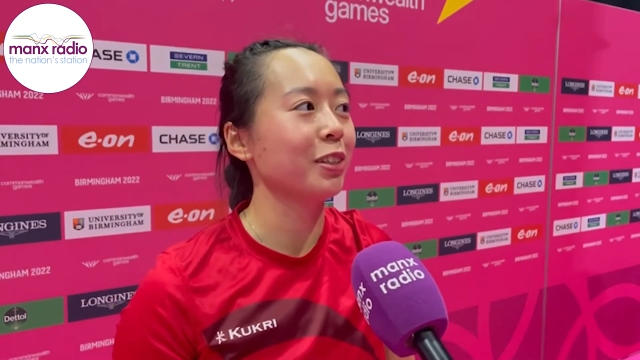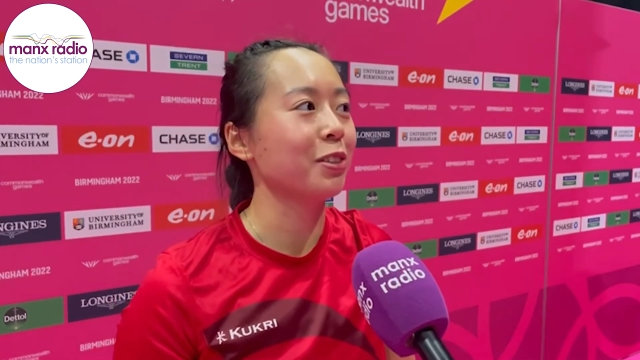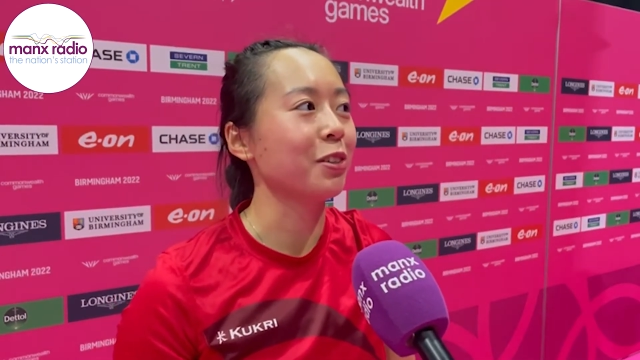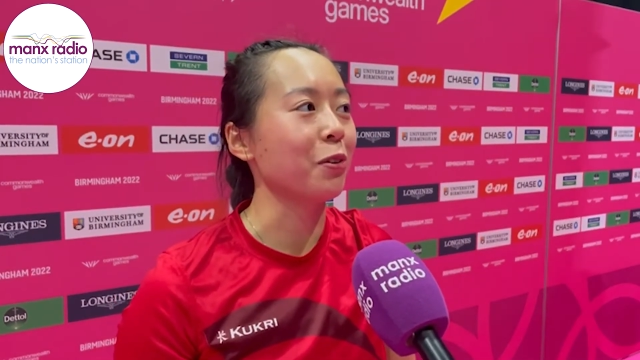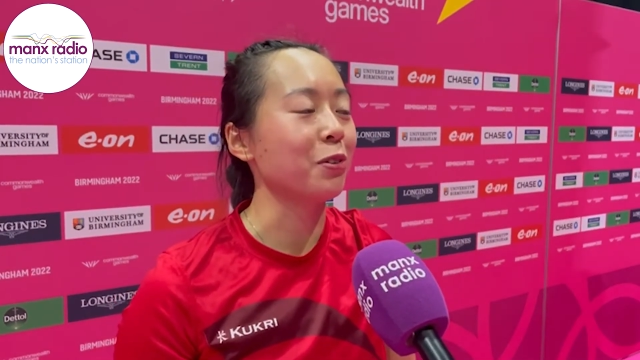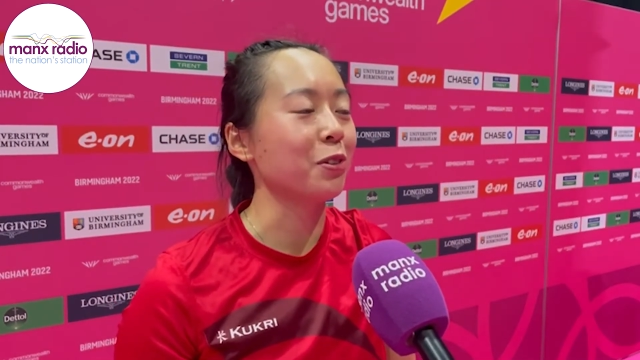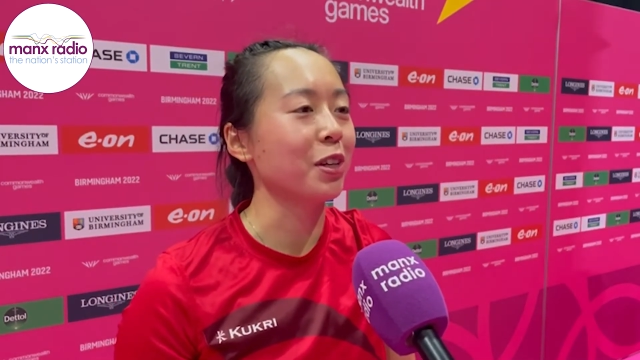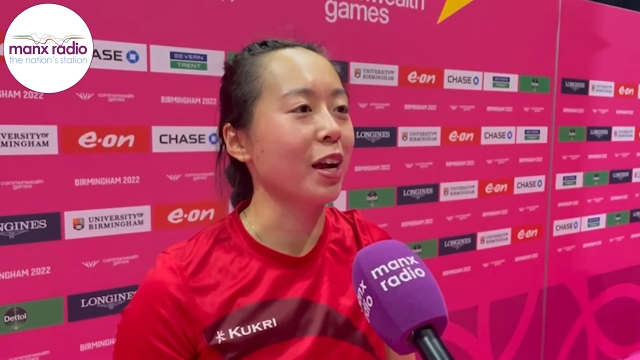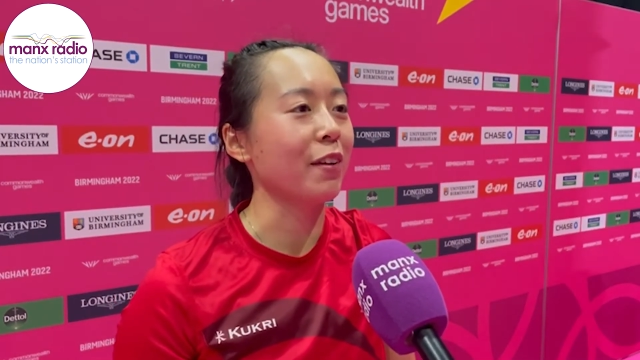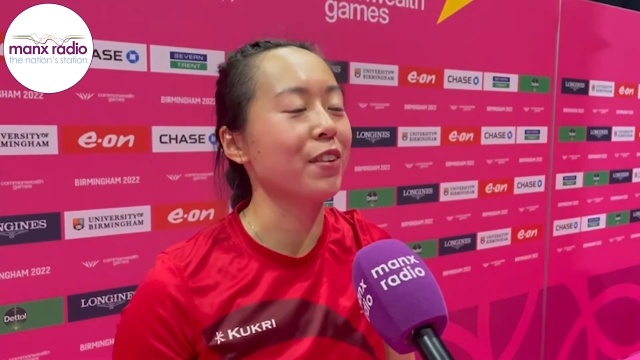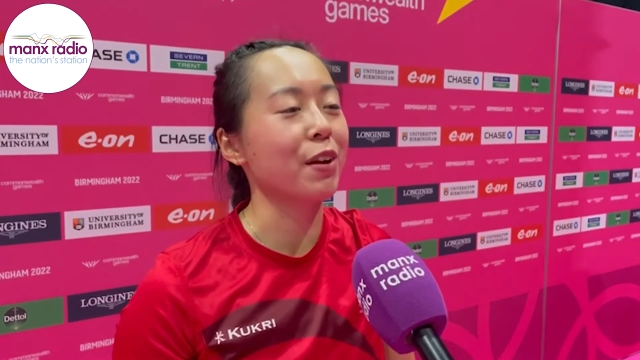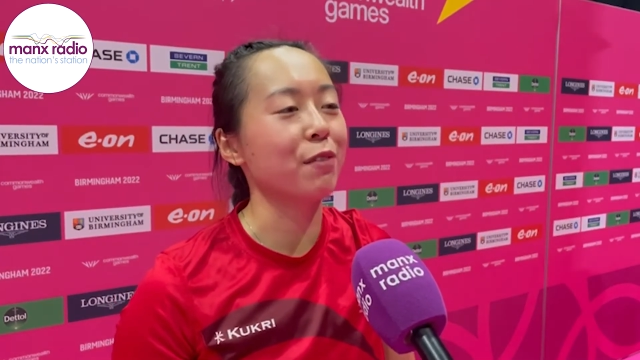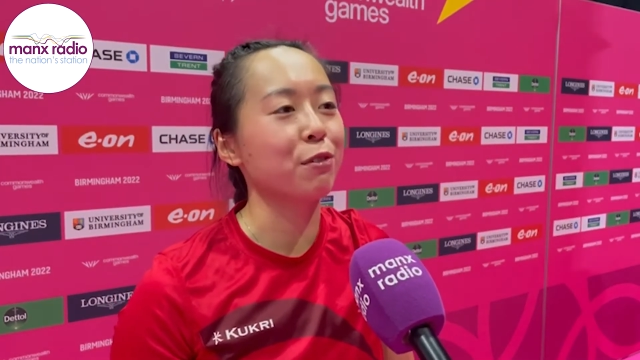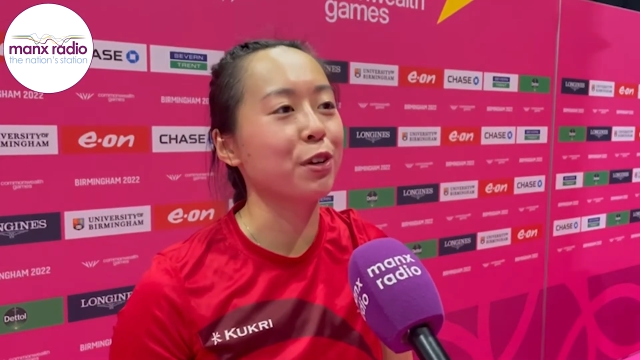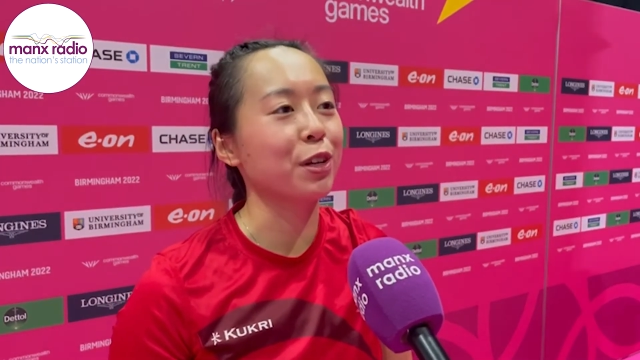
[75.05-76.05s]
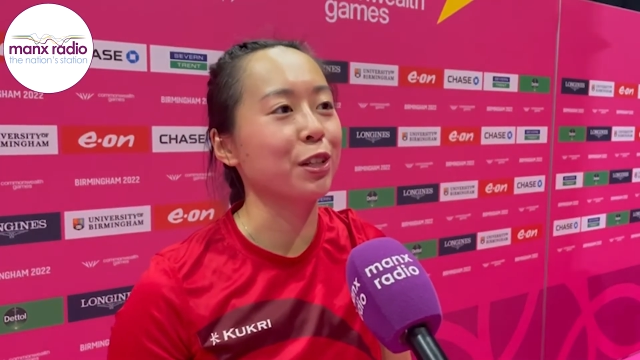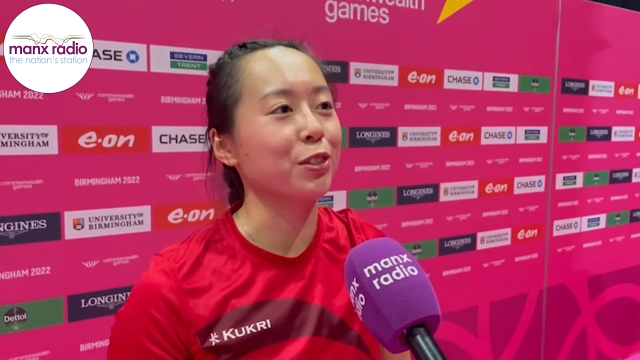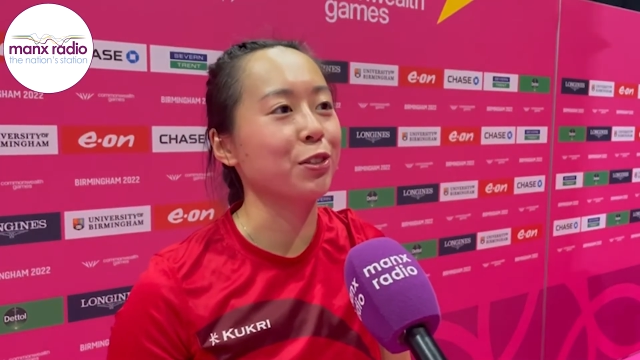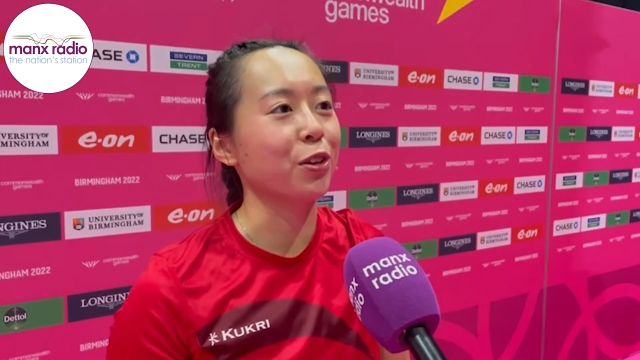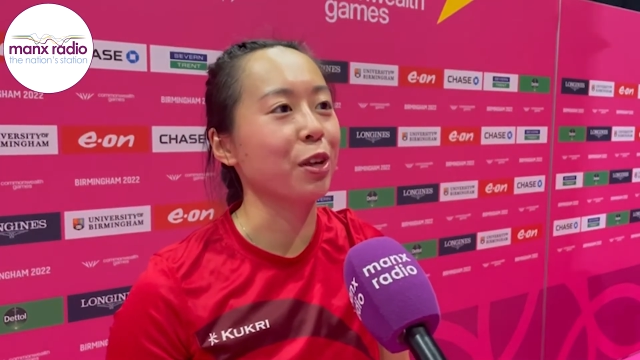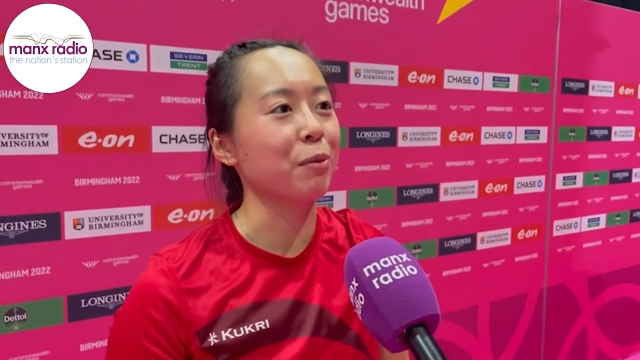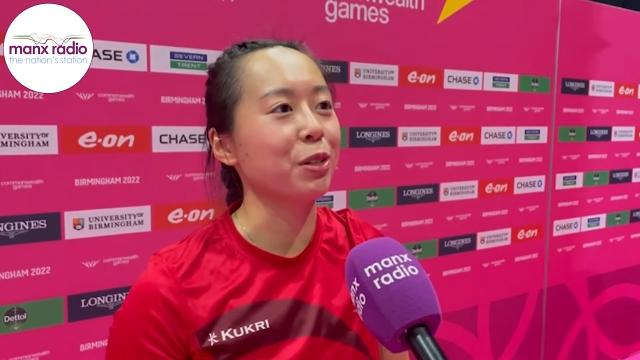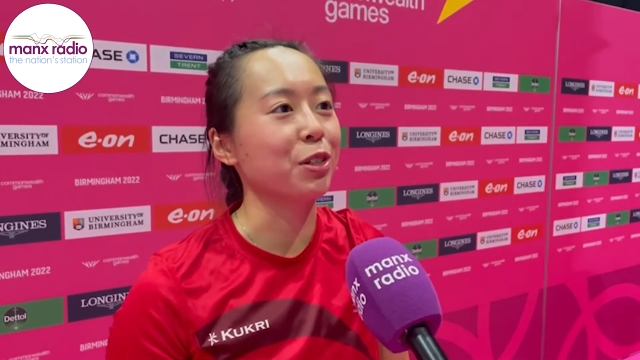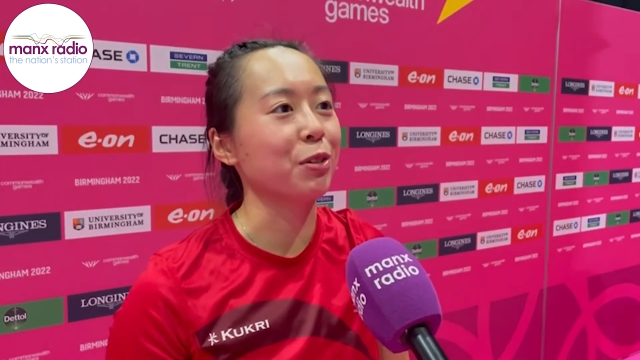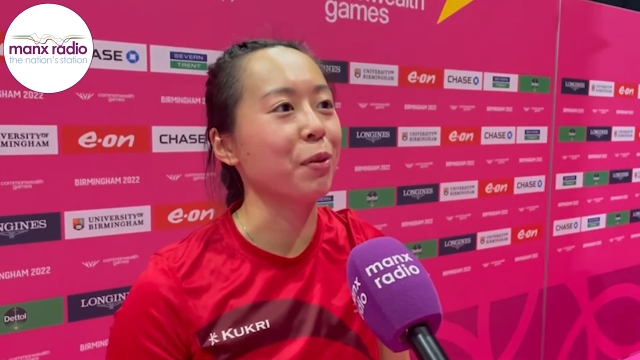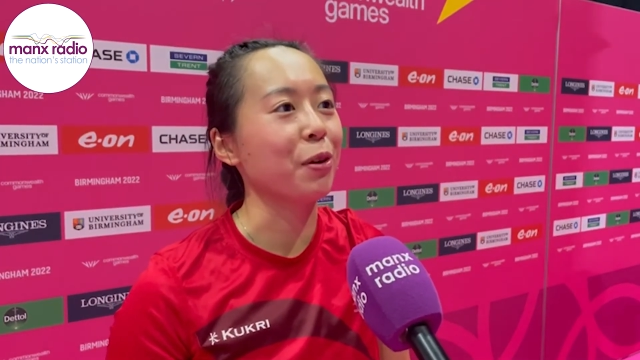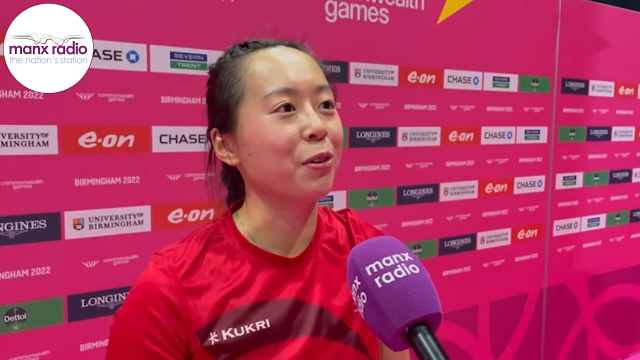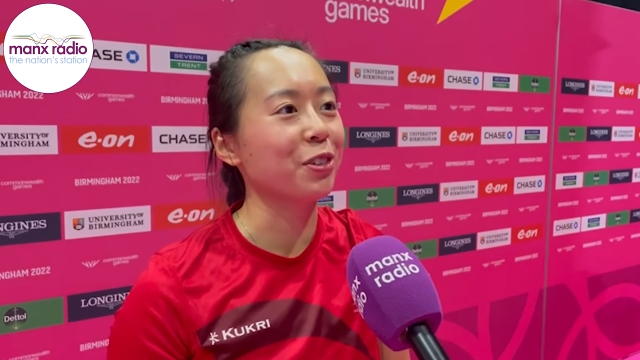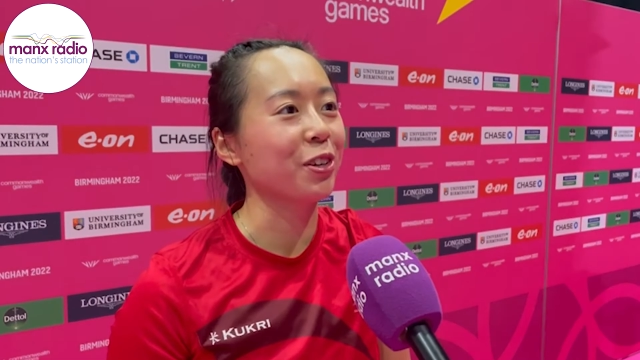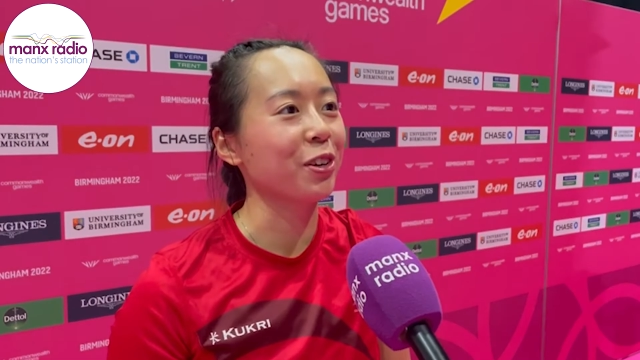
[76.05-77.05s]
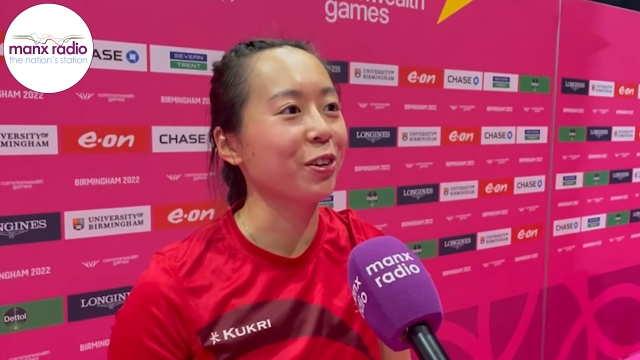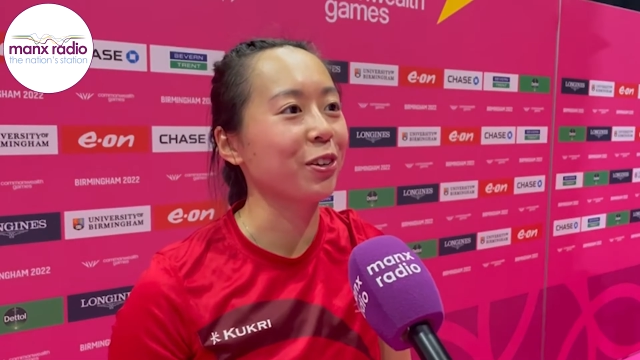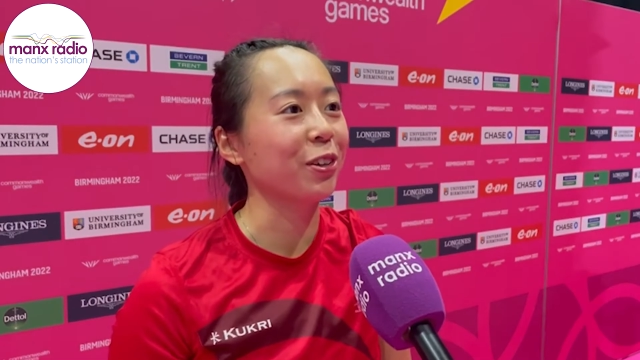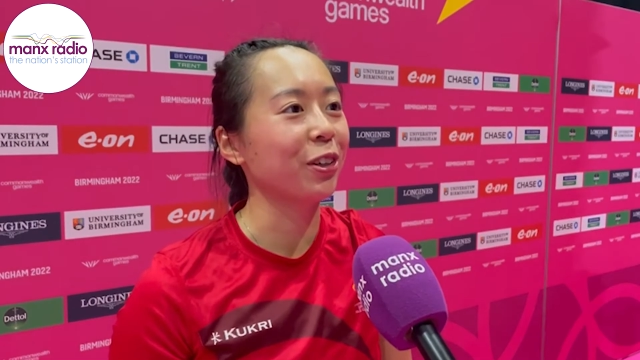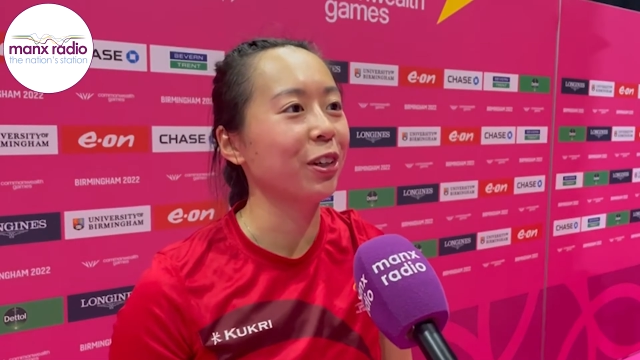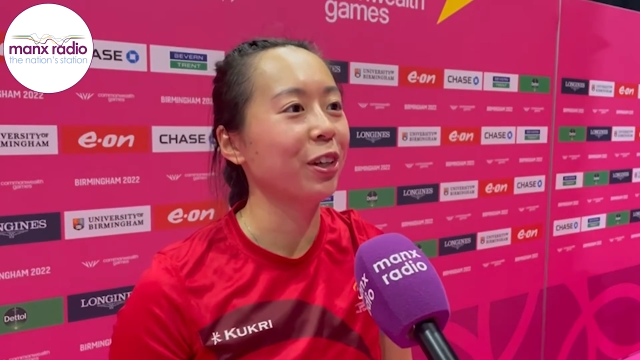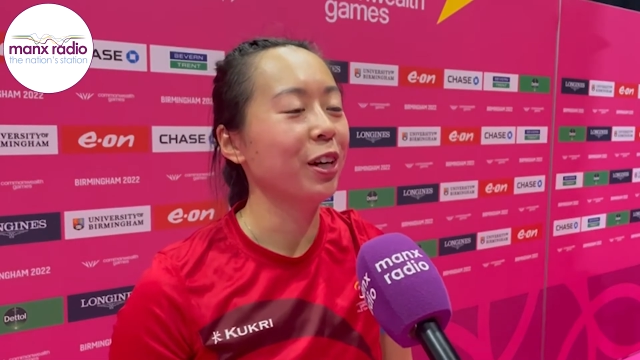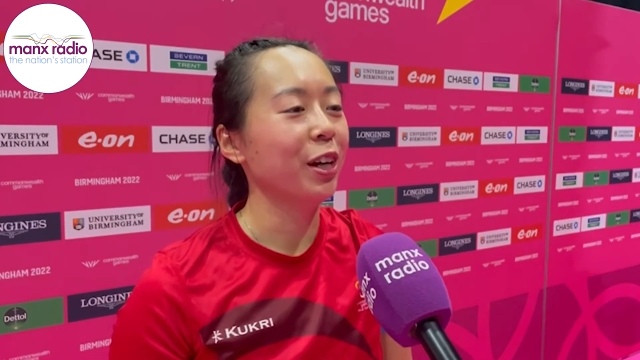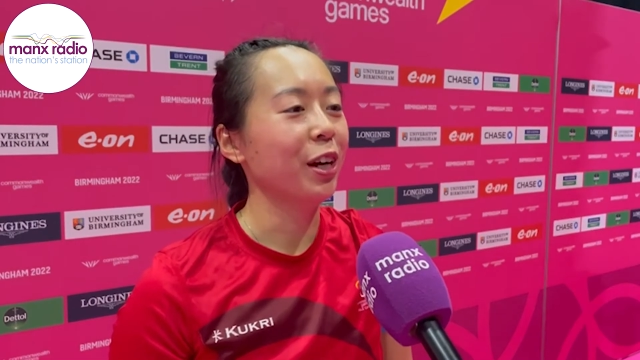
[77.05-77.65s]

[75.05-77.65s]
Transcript: don't I've never really shown that much emotion on court.